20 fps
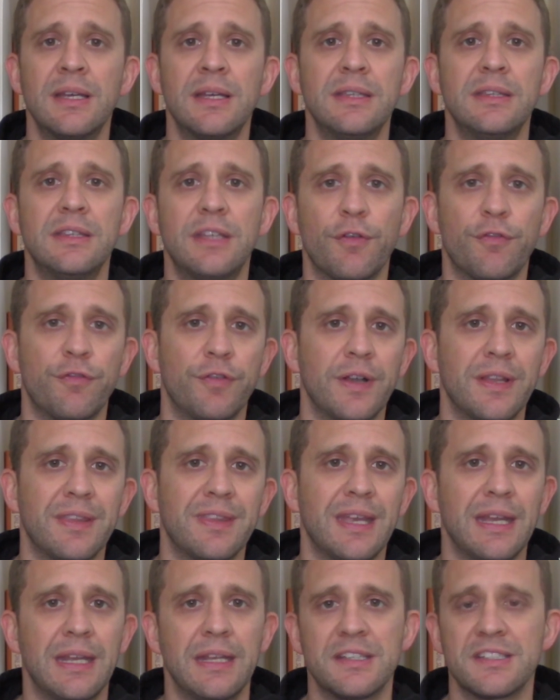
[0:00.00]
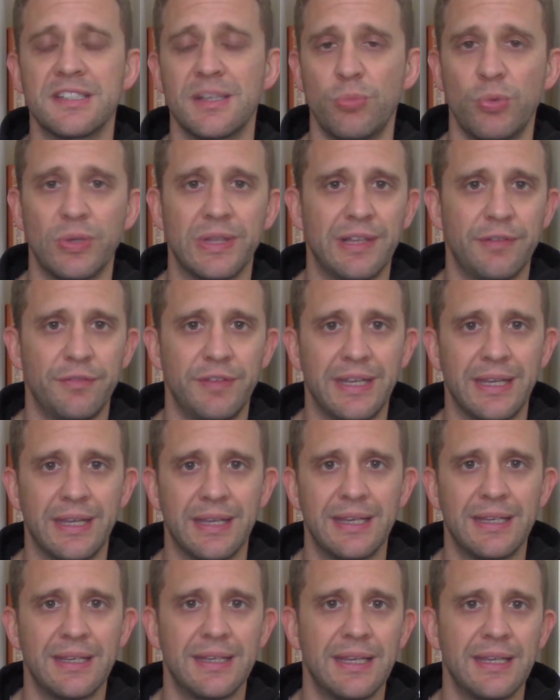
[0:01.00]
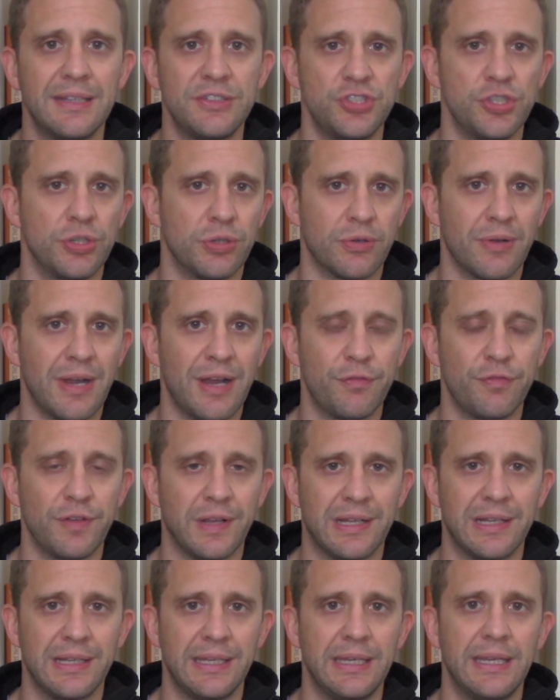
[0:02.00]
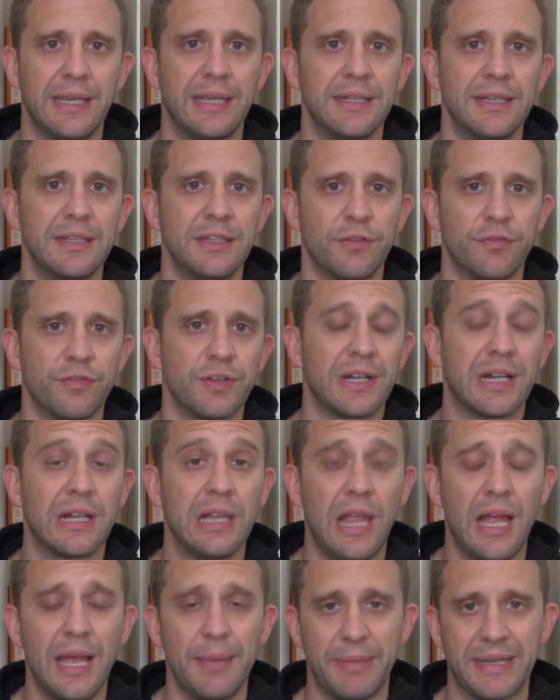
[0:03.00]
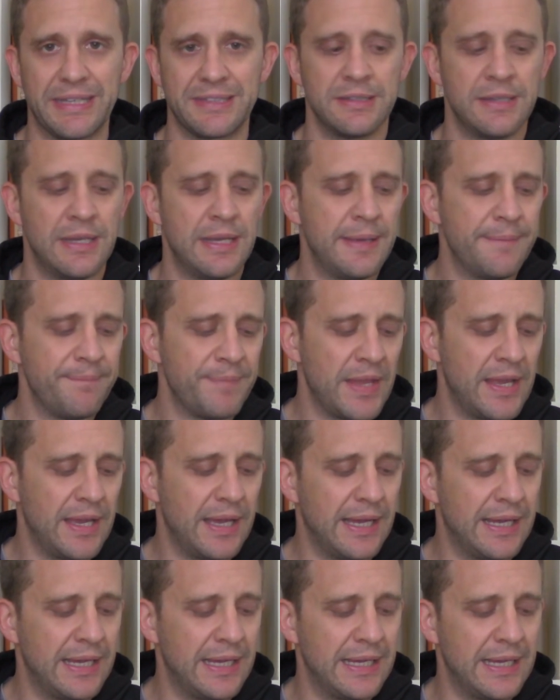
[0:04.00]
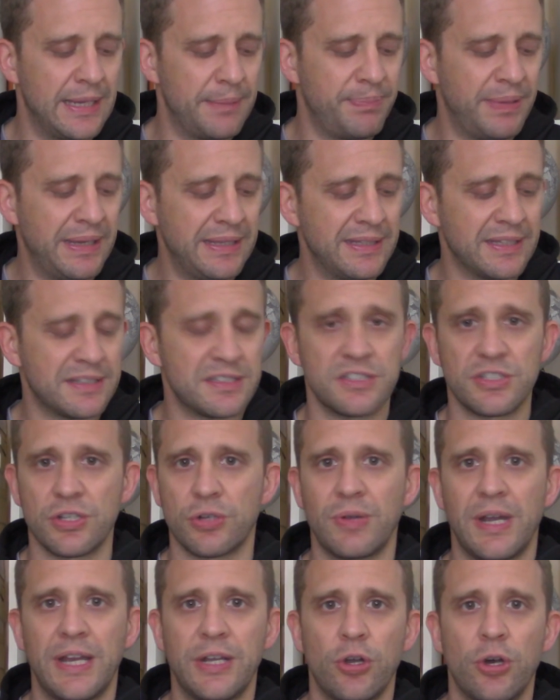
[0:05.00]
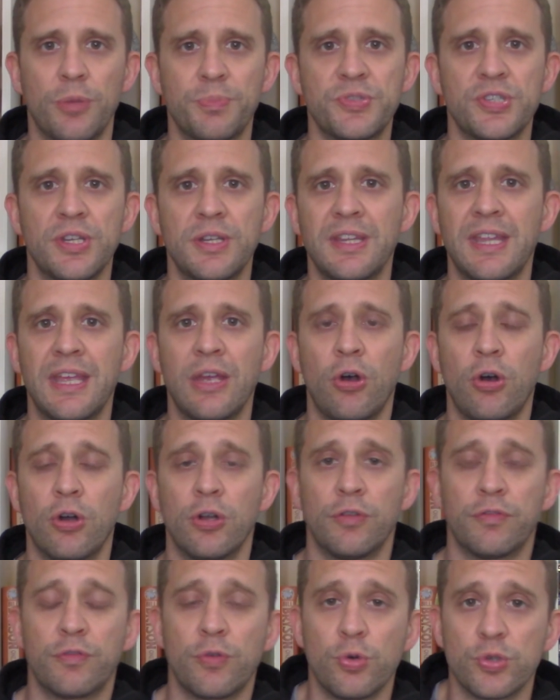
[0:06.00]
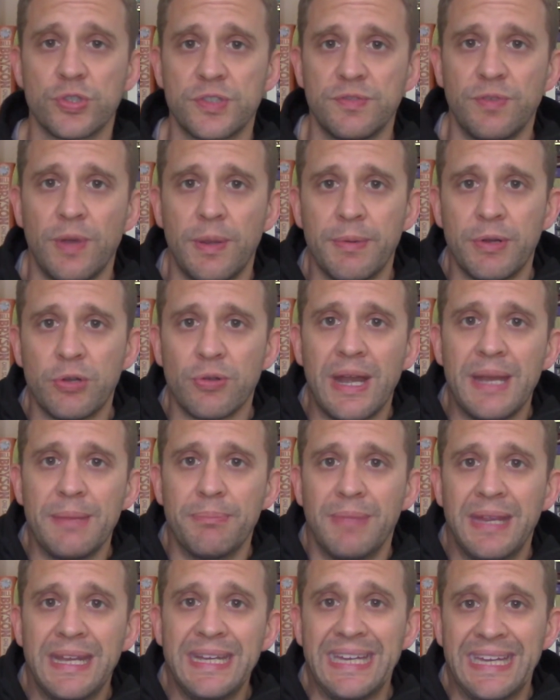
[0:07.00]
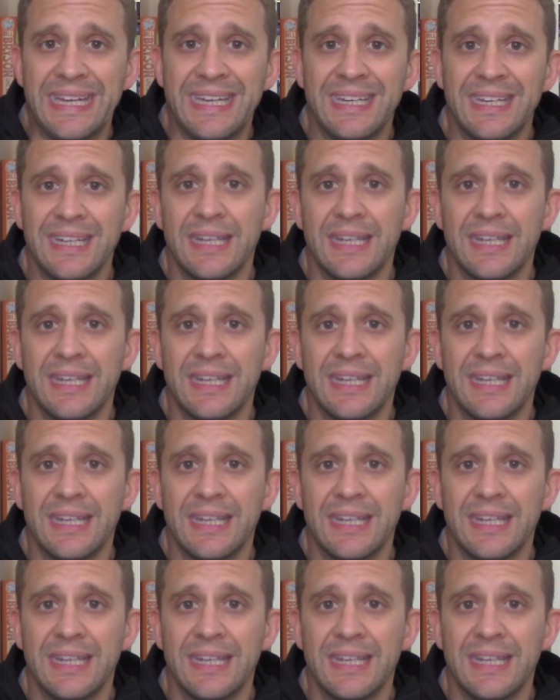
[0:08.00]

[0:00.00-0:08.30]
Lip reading: different than someone living geographically in a different climate. Appendix is a great option. There are, of course, a great many